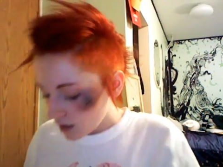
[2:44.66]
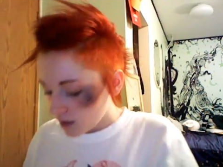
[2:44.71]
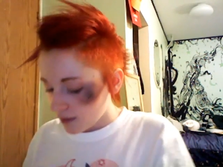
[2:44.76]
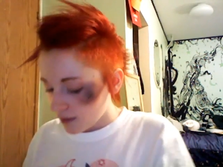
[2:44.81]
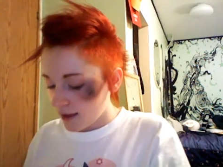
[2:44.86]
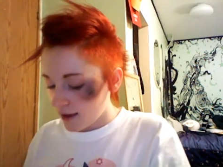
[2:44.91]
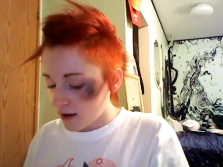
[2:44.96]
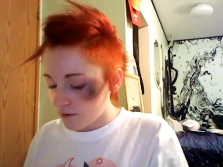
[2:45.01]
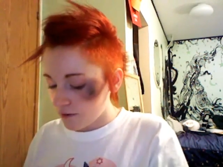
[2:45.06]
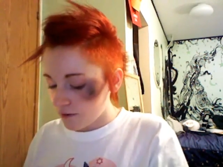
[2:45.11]

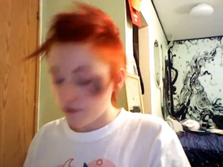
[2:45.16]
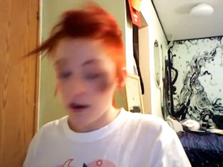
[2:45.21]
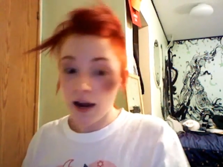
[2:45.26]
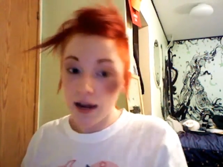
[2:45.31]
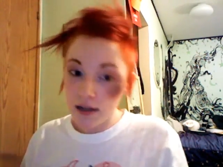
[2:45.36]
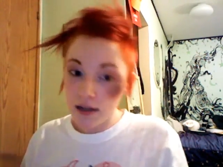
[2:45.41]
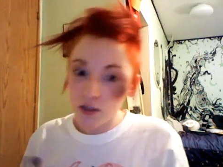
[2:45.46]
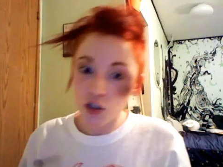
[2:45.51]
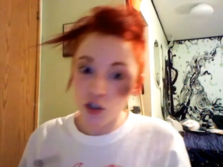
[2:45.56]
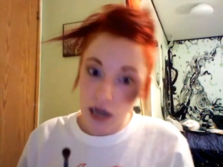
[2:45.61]
Then for
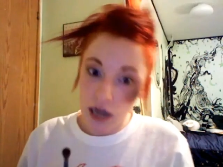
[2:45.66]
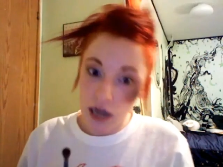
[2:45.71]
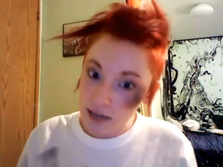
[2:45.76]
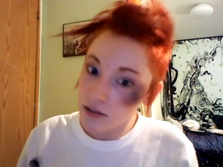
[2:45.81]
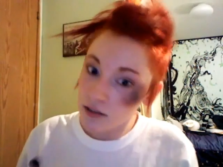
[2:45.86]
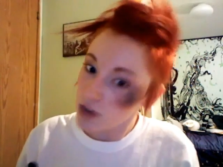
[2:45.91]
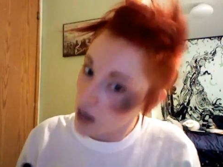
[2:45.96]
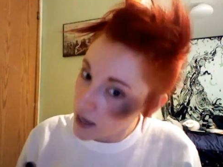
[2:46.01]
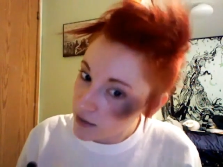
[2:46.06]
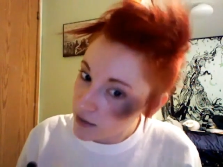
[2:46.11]
extra
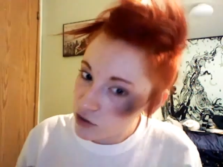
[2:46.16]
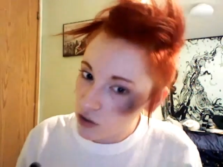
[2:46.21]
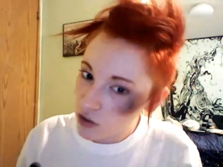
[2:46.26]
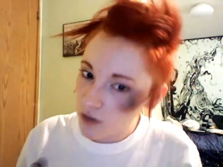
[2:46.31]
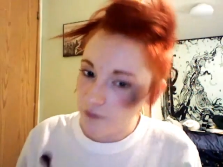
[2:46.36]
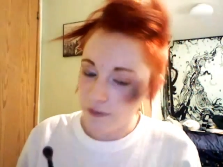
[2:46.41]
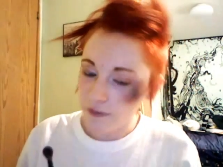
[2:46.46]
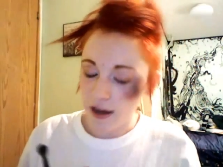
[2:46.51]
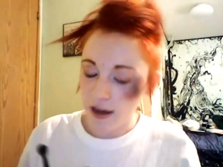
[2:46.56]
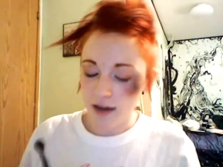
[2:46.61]

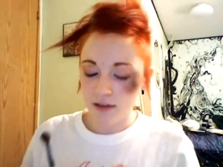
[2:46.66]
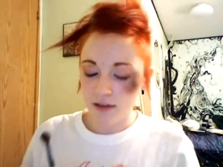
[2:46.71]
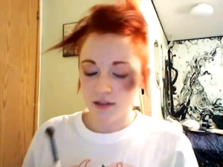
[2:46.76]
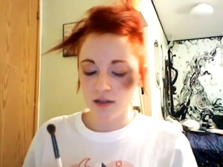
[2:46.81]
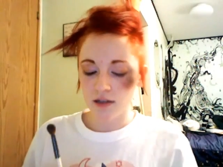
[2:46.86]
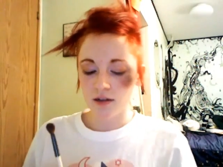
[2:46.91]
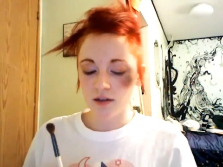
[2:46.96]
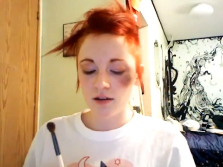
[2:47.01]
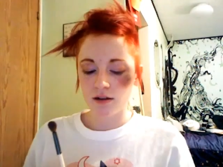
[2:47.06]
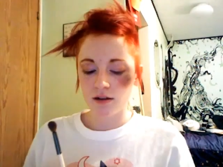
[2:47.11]
effect,
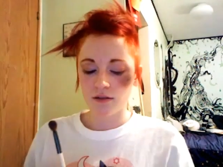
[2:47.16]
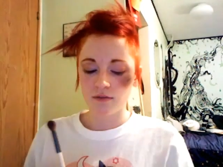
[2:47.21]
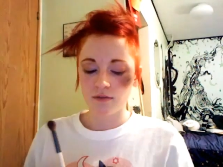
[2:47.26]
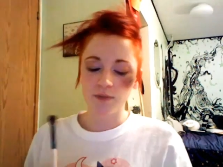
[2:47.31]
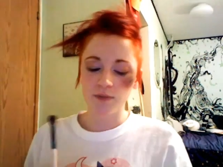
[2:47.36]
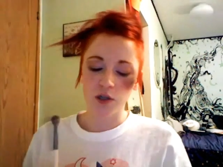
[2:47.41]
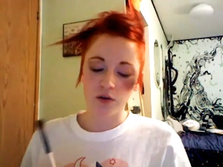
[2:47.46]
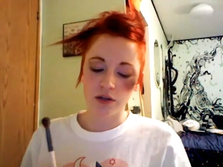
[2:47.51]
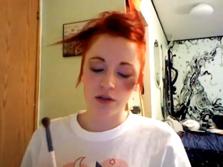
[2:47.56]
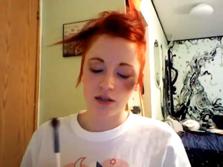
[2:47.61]

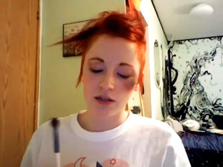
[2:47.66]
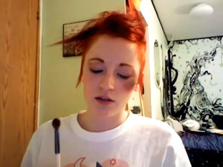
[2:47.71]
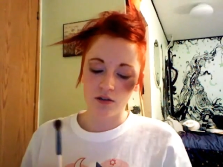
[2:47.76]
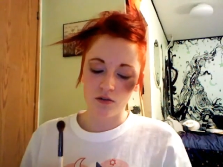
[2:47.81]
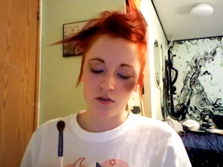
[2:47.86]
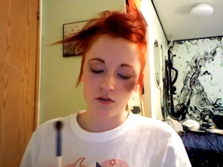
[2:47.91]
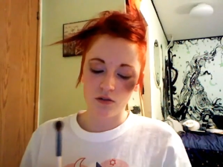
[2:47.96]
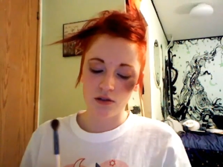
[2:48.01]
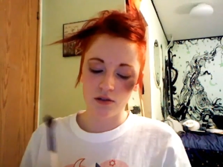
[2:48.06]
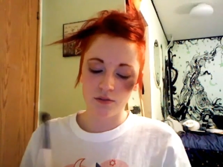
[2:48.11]
you can
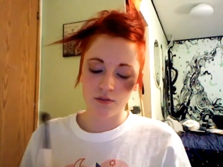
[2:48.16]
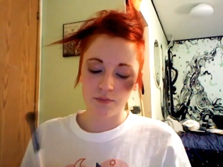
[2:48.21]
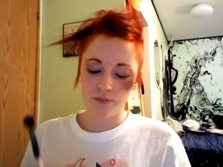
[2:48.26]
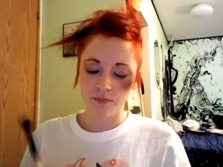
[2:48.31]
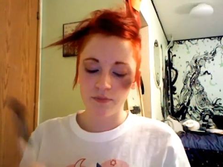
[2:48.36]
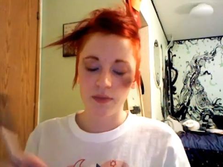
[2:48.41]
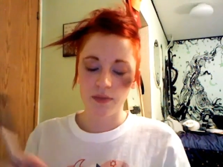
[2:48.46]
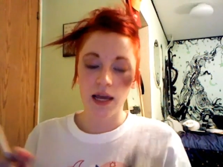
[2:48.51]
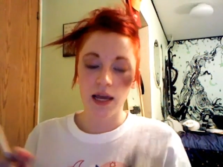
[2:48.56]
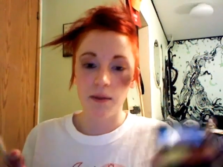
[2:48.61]
use
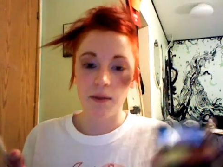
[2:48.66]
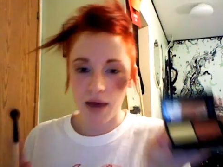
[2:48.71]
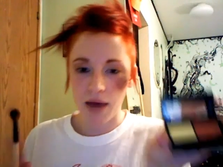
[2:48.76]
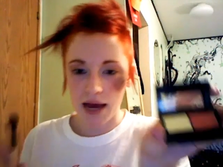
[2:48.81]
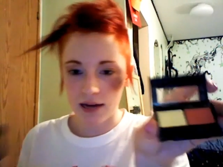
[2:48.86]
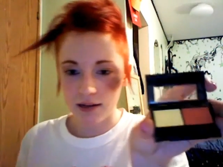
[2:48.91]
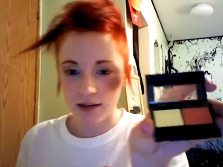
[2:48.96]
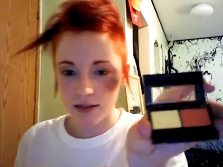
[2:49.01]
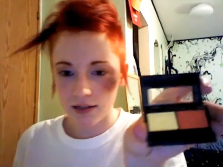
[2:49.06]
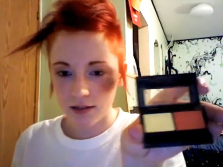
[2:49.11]
a
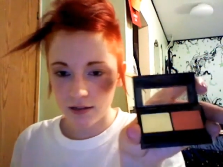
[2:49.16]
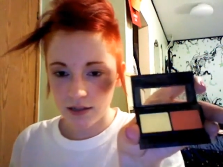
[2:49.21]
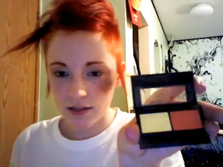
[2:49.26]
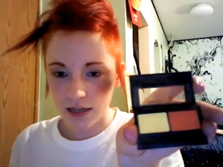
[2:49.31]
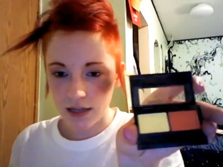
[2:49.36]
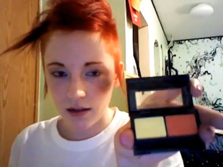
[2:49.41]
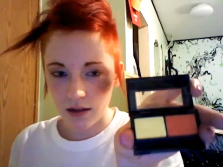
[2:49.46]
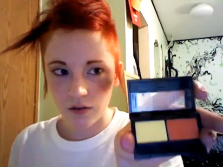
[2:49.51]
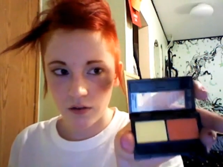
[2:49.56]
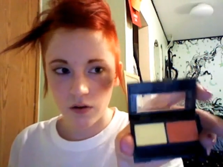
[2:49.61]
matte
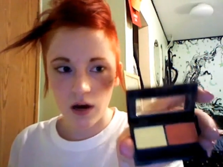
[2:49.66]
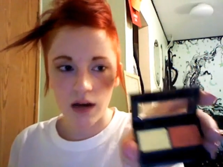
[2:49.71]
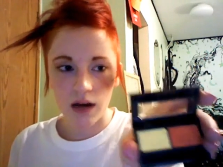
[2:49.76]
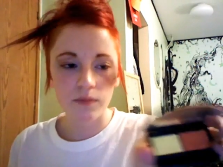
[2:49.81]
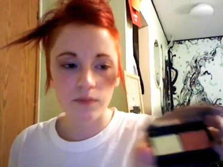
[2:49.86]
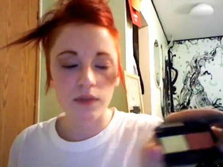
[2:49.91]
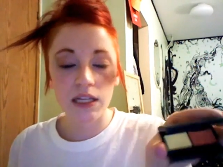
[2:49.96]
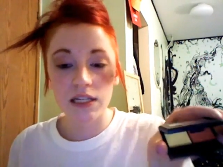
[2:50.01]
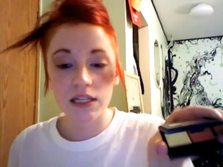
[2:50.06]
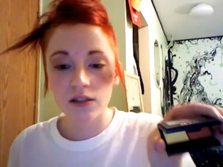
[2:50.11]
yellow.
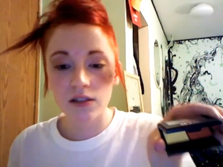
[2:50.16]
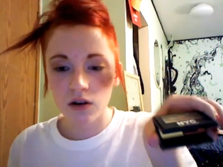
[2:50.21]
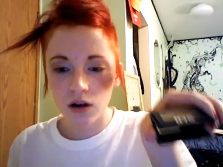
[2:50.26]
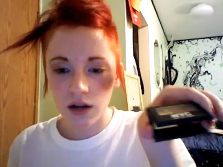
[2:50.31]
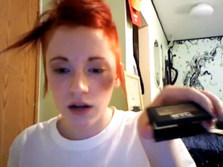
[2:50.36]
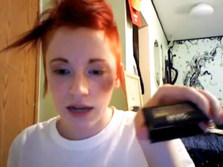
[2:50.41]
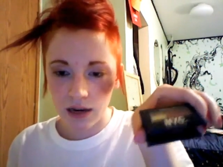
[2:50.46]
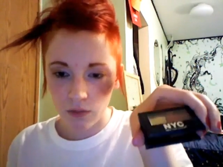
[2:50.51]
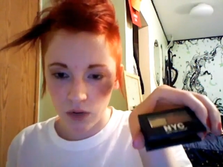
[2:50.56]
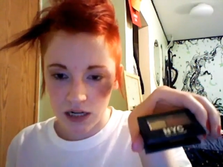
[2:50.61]
These are all
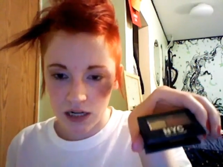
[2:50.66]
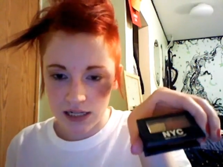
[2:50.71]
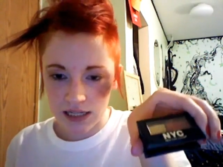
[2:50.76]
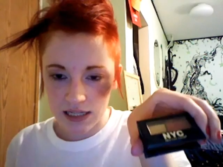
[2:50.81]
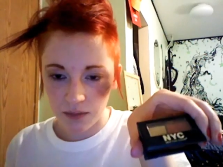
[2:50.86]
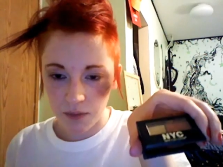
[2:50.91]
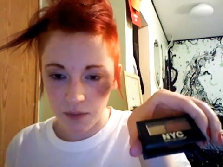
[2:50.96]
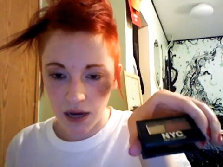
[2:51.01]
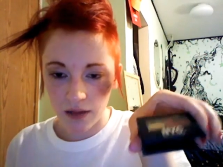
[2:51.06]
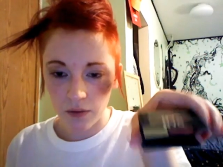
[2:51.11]

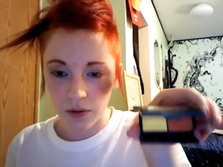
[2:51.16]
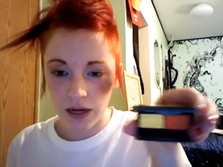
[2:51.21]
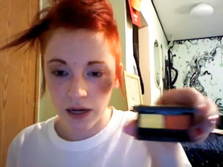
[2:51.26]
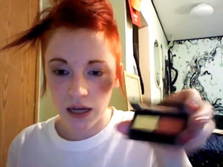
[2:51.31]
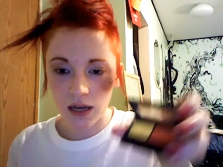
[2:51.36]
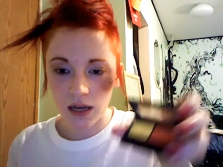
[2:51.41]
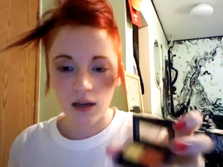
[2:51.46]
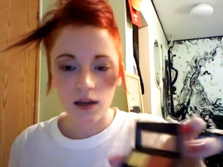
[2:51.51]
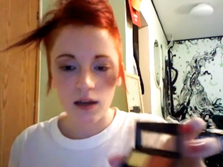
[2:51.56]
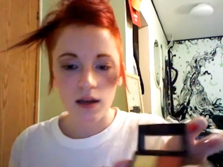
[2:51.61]
NYC, by the
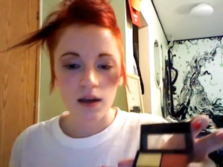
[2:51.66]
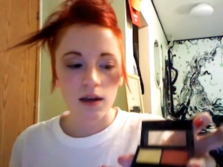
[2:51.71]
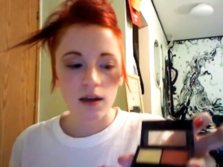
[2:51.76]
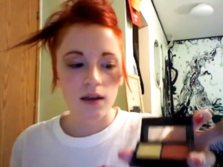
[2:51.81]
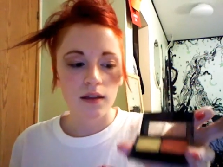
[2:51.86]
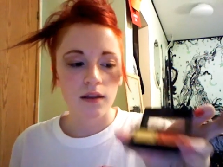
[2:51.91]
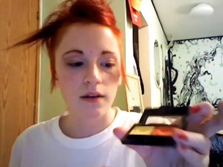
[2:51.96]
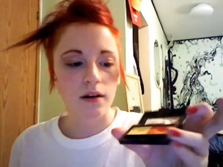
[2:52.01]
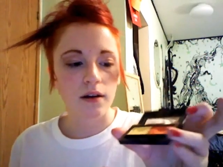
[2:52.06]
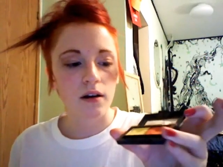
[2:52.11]
way.
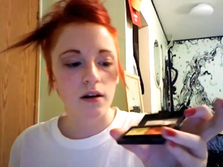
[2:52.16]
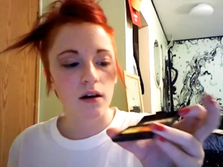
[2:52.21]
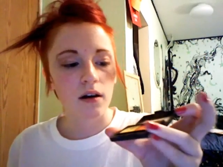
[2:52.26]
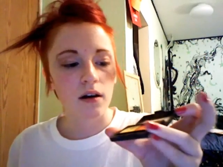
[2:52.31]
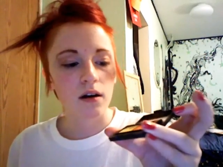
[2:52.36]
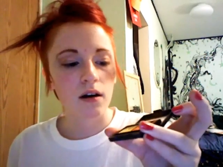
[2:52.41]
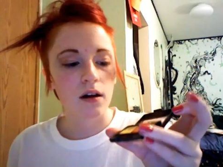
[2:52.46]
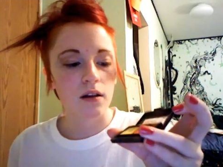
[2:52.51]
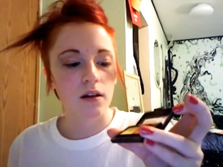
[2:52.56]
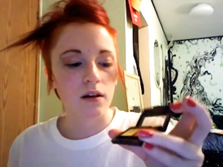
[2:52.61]
They're
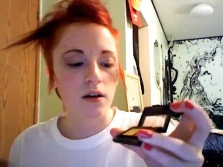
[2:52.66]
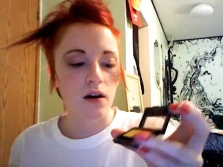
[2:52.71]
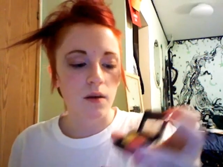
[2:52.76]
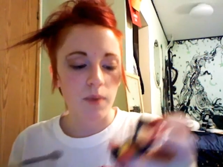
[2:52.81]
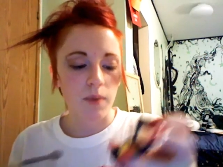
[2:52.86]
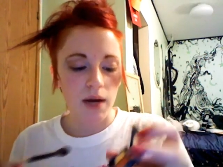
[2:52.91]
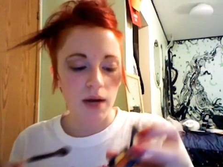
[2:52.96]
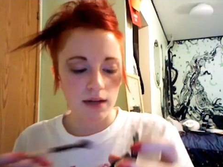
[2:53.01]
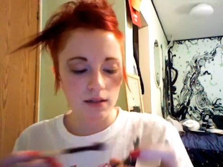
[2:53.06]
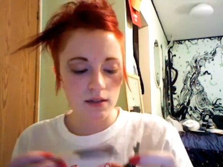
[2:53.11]
color
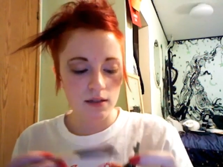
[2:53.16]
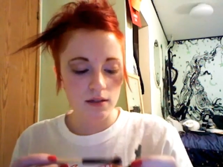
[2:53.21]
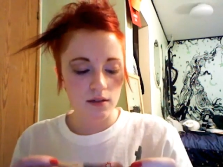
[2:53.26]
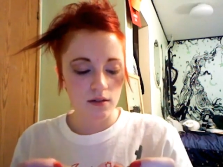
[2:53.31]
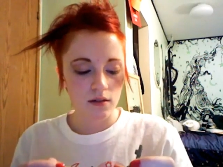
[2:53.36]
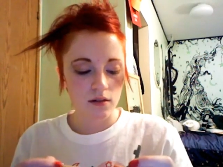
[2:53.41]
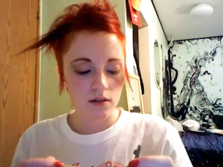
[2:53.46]
compacts.